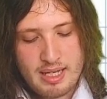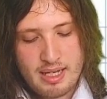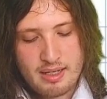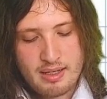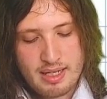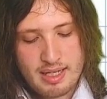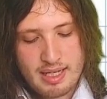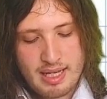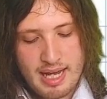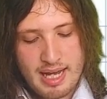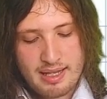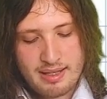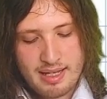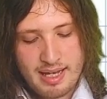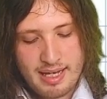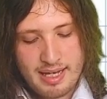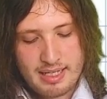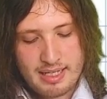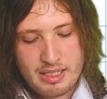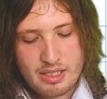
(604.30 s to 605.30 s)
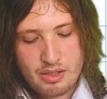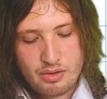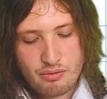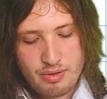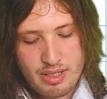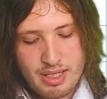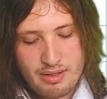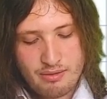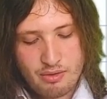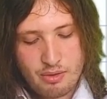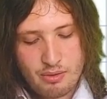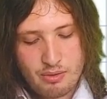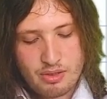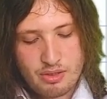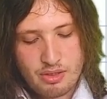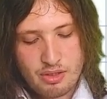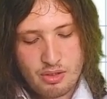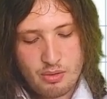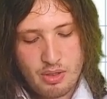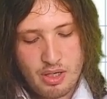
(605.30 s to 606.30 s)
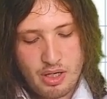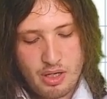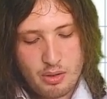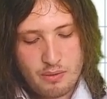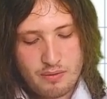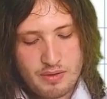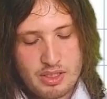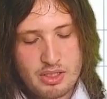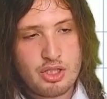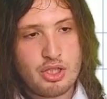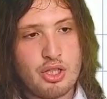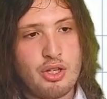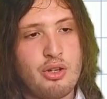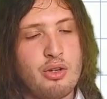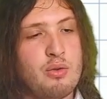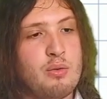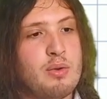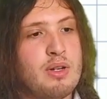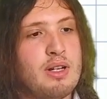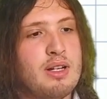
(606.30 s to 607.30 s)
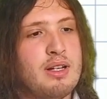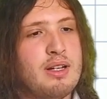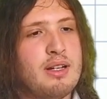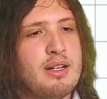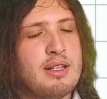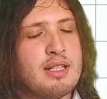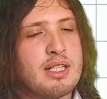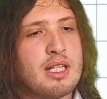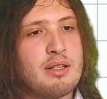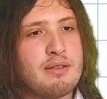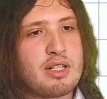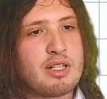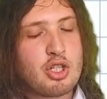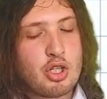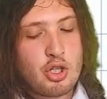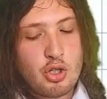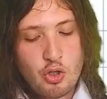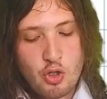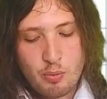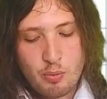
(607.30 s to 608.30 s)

and I get that is 3 root 2 over 2. So there are two